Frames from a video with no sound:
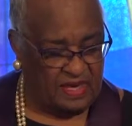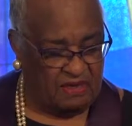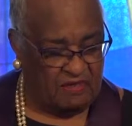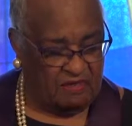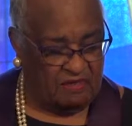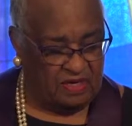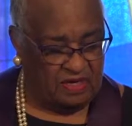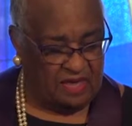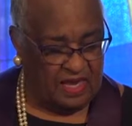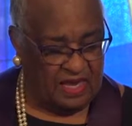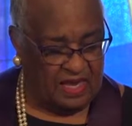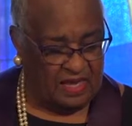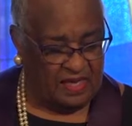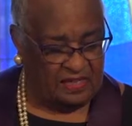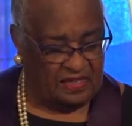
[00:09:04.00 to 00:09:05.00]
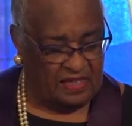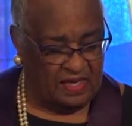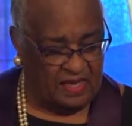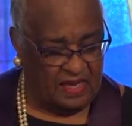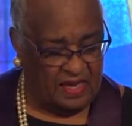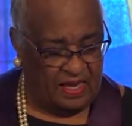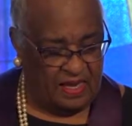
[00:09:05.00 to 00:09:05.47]
I realize
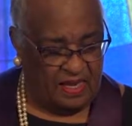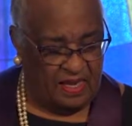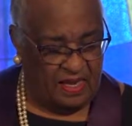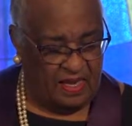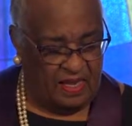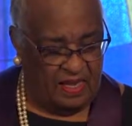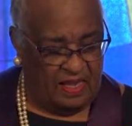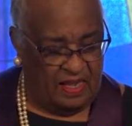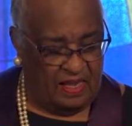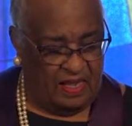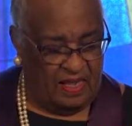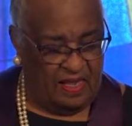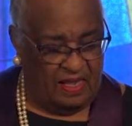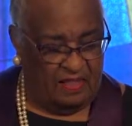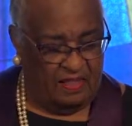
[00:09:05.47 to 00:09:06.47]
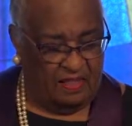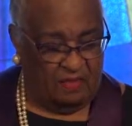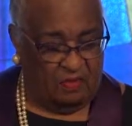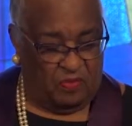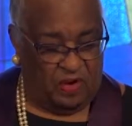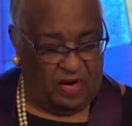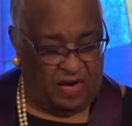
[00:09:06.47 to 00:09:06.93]

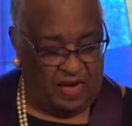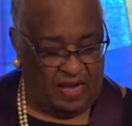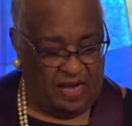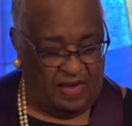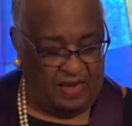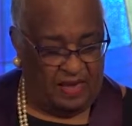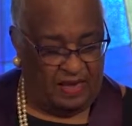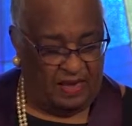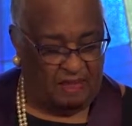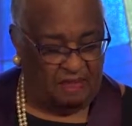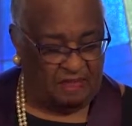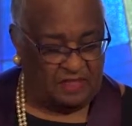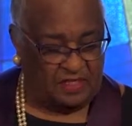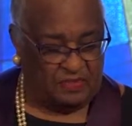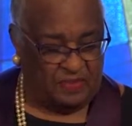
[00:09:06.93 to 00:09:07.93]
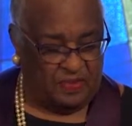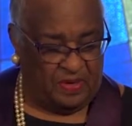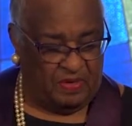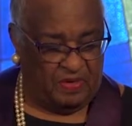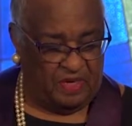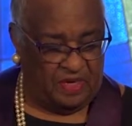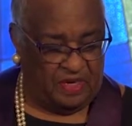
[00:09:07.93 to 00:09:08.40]
that where I am,
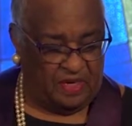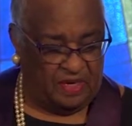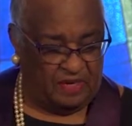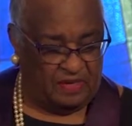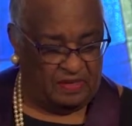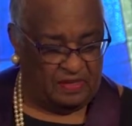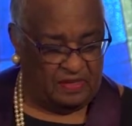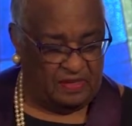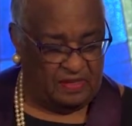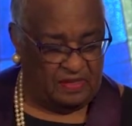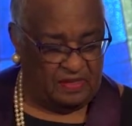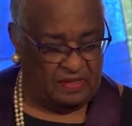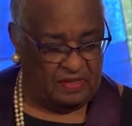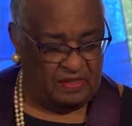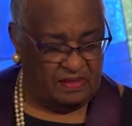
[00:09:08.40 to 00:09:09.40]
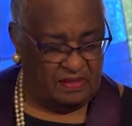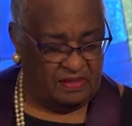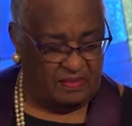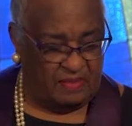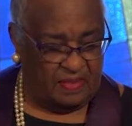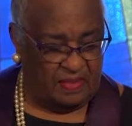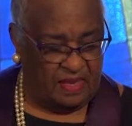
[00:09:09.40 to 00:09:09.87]
Spirit is.
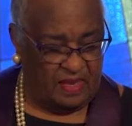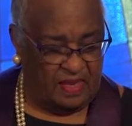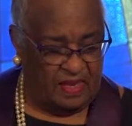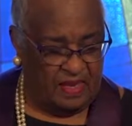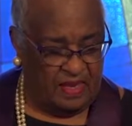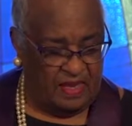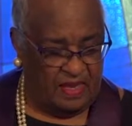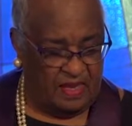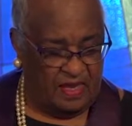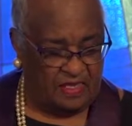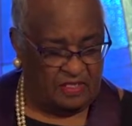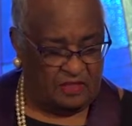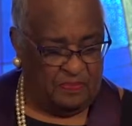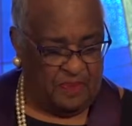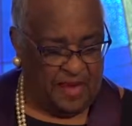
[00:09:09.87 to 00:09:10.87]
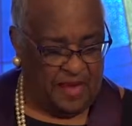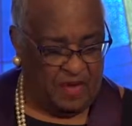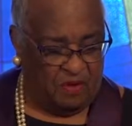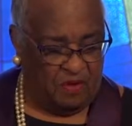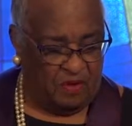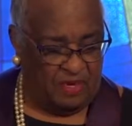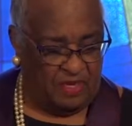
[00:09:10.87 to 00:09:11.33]
Its
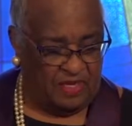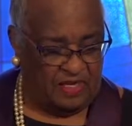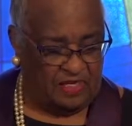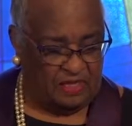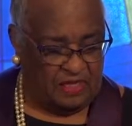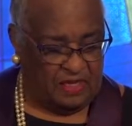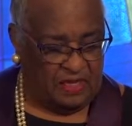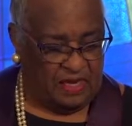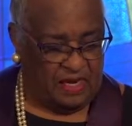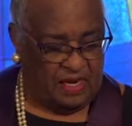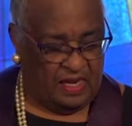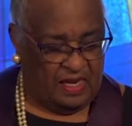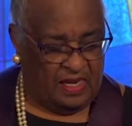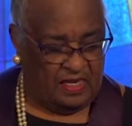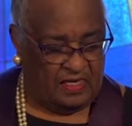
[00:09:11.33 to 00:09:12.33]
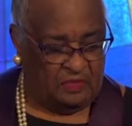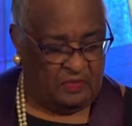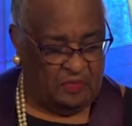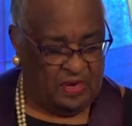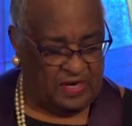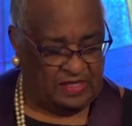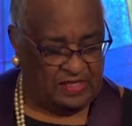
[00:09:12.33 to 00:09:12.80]
power is
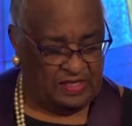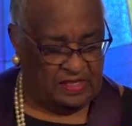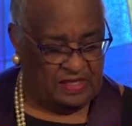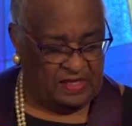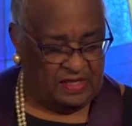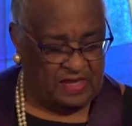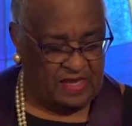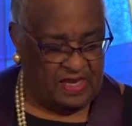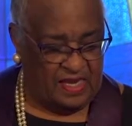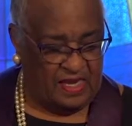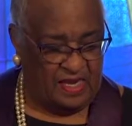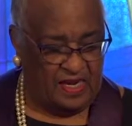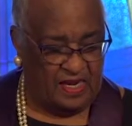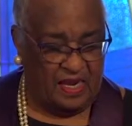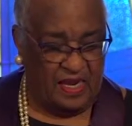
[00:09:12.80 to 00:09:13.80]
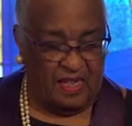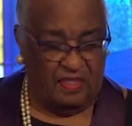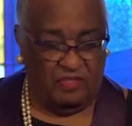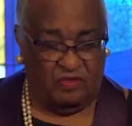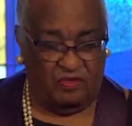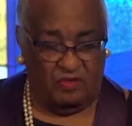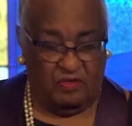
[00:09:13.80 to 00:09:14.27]
present in
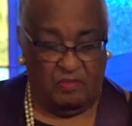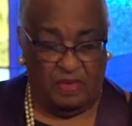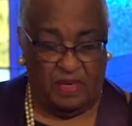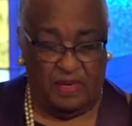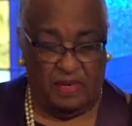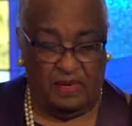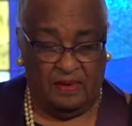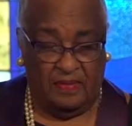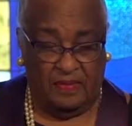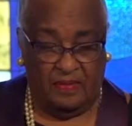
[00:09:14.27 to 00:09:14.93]
and through me.